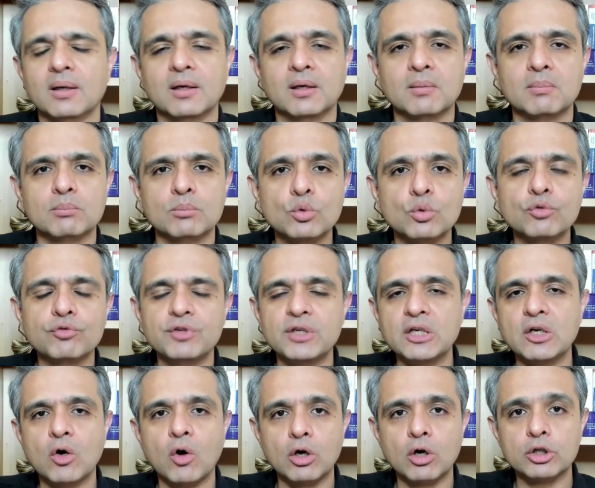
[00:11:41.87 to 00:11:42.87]
movie
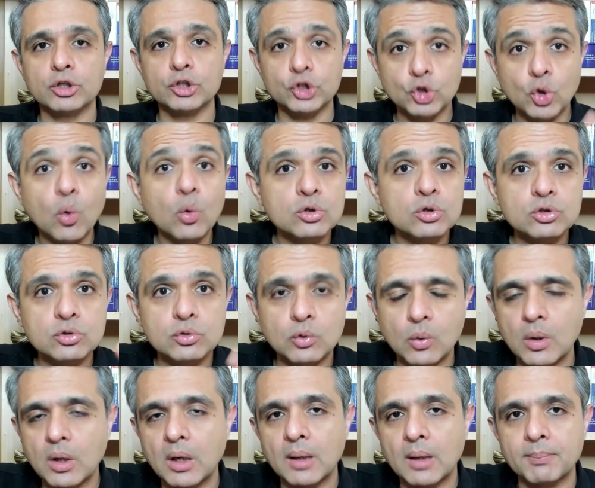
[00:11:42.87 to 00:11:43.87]
called Don't
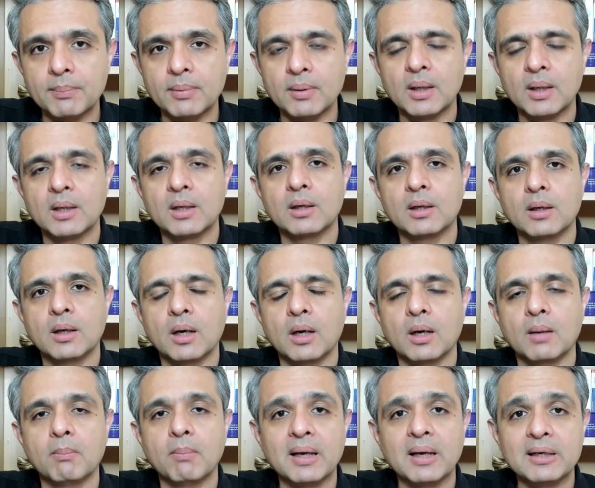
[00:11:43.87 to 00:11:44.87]
Look
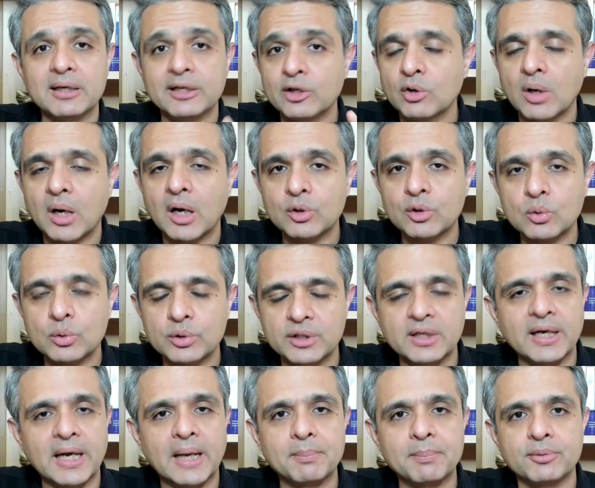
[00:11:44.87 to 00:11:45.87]
Up by Leonardo
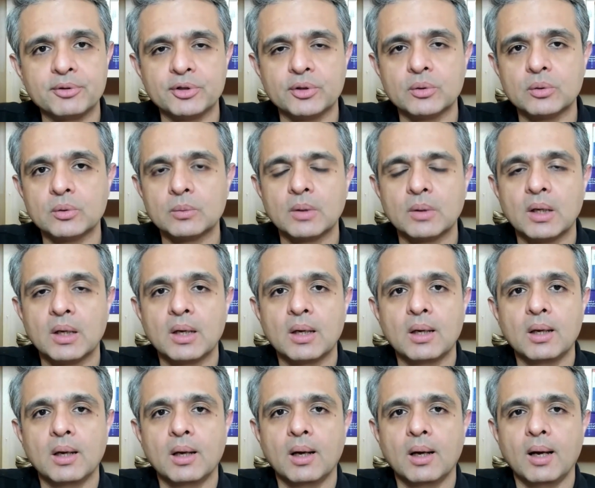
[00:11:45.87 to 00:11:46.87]
DiCaprio.
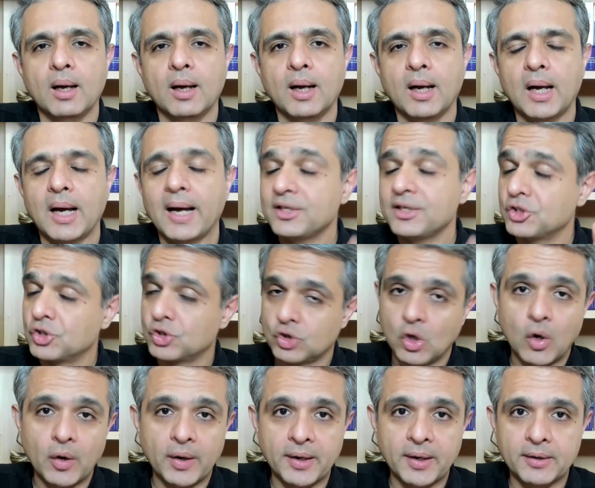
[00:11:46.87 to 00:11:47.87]
I
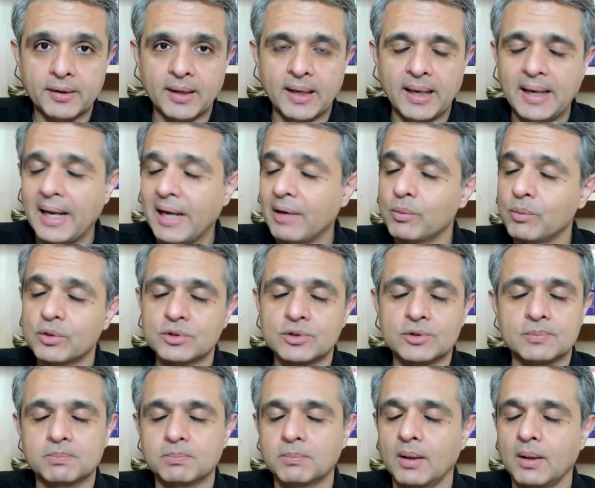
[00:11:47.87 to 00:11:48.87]
saw it and I was
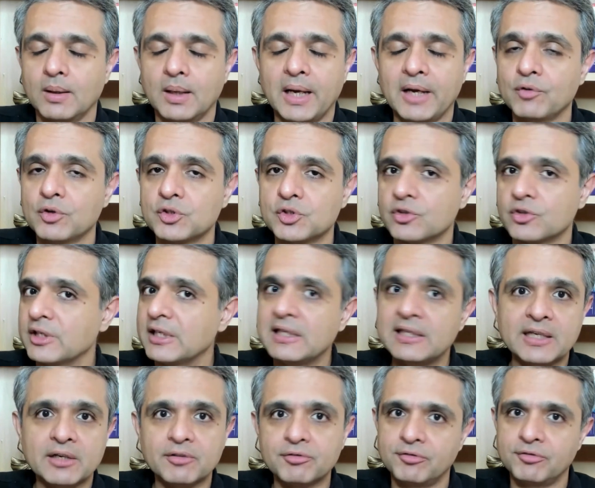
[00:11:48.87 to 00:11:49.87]

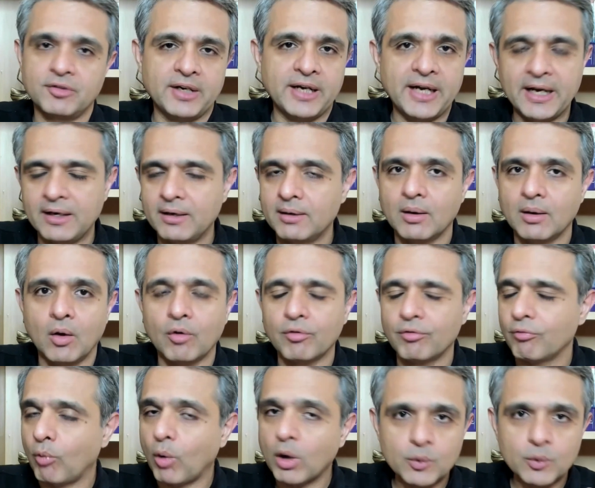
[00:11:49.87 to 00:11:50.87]
really afraid of
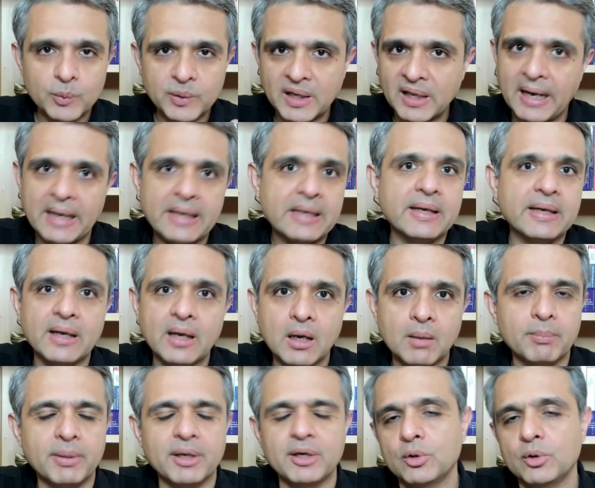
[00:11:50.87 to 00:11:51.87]
what we are ending
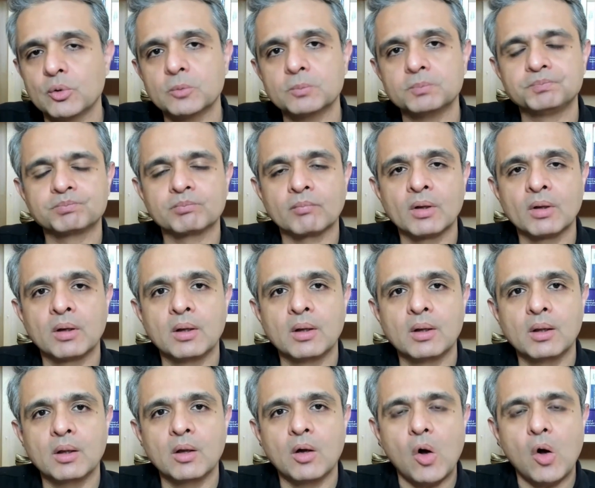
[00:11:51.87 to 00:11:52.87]
up into.
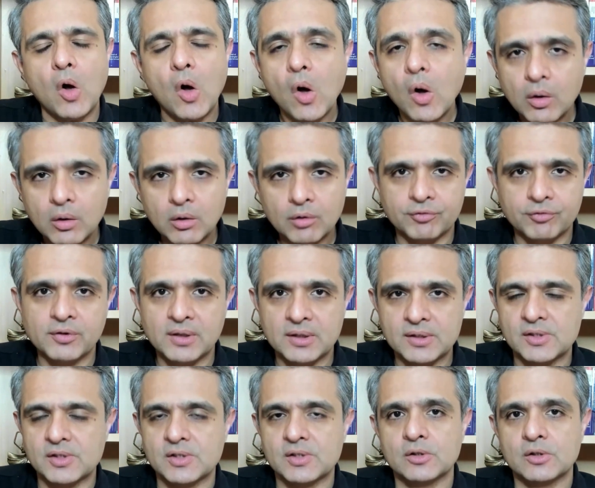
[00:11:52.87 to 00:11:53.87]
All of
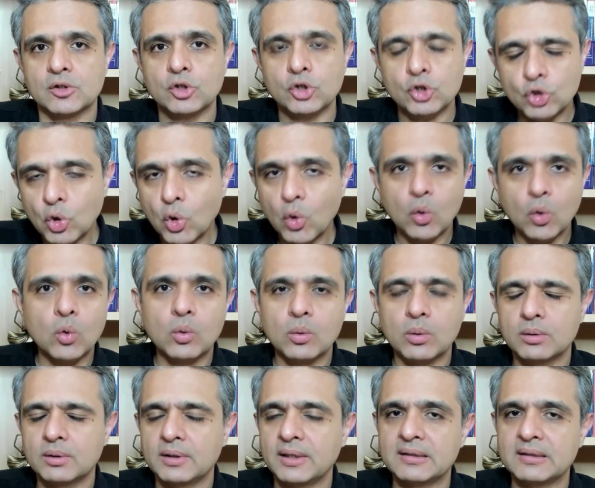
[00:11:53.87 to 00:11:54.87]
us know
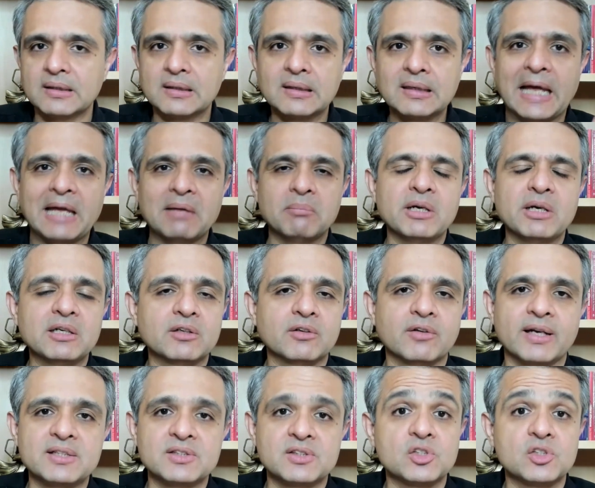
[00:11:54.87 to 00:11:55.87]
that the climate
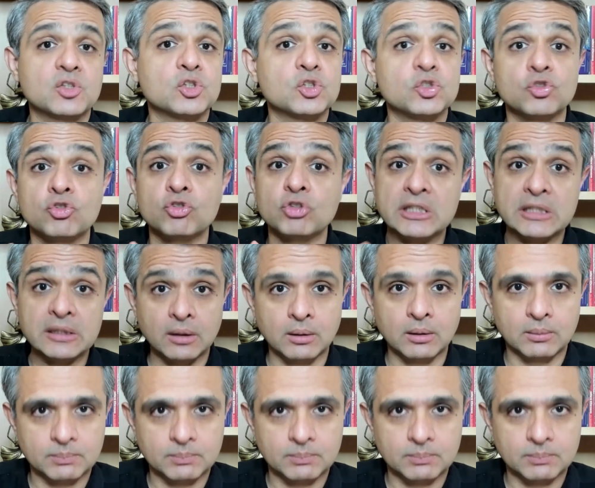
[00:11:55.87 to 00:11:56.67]
crisis is real.